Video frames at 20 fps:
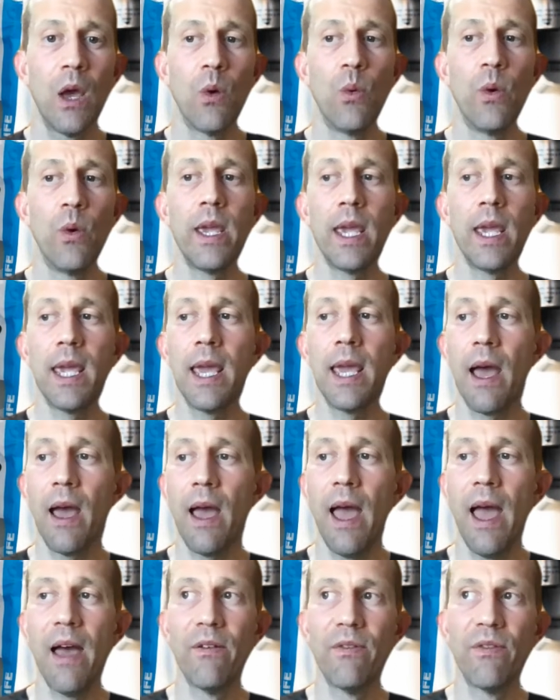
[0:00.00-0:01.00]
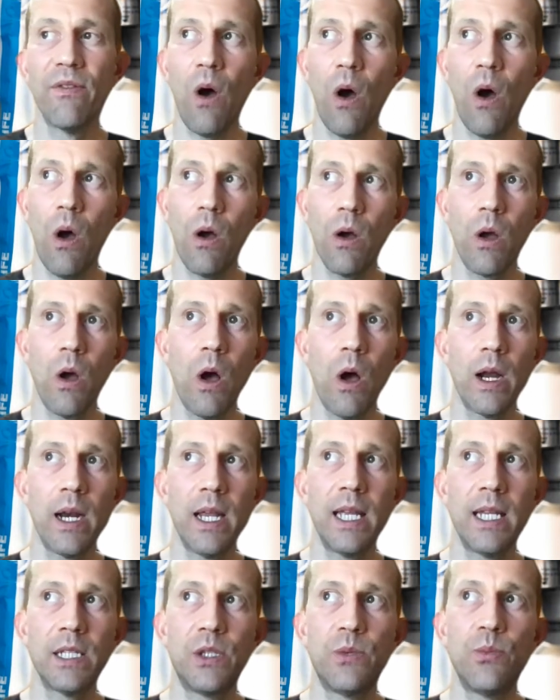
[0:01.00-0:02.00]
We have all gone
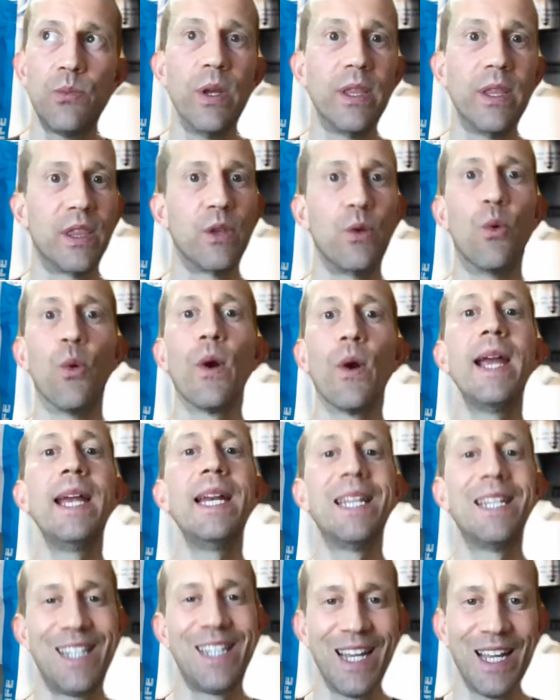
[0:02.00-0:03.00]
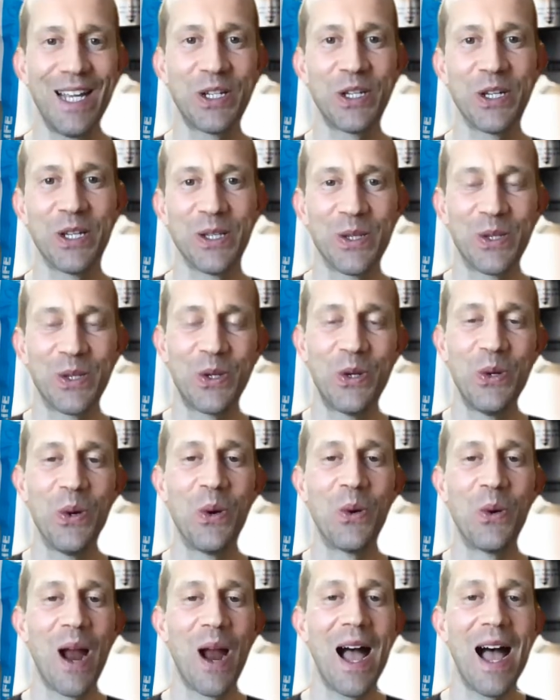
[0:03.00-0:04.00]
in with great intentions to
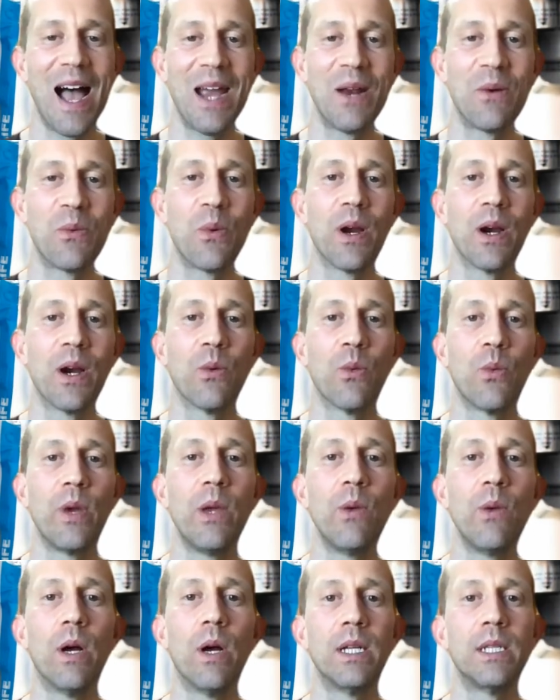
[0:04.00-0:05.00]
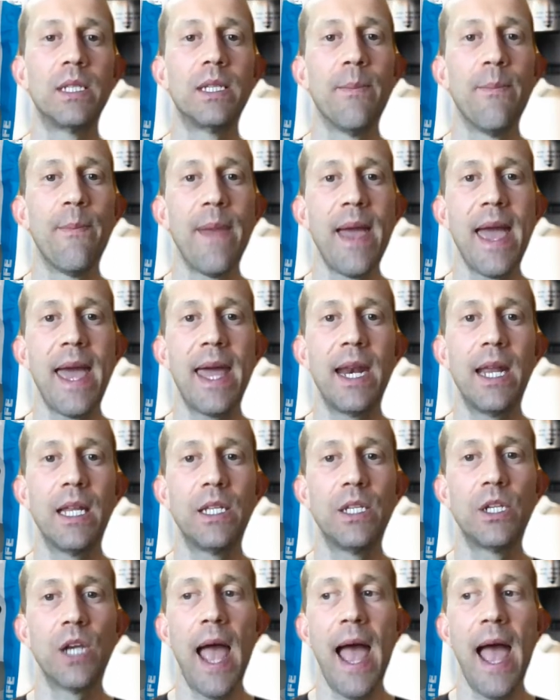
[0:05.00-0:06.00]
a ride where we want to
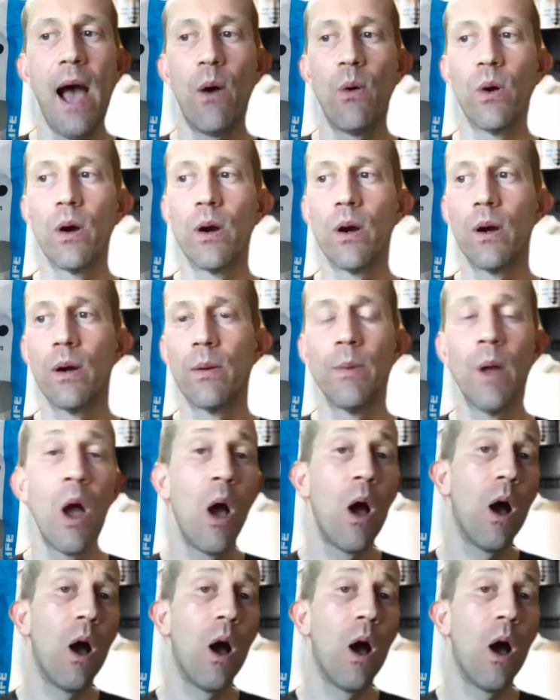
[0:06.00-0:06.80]
manage our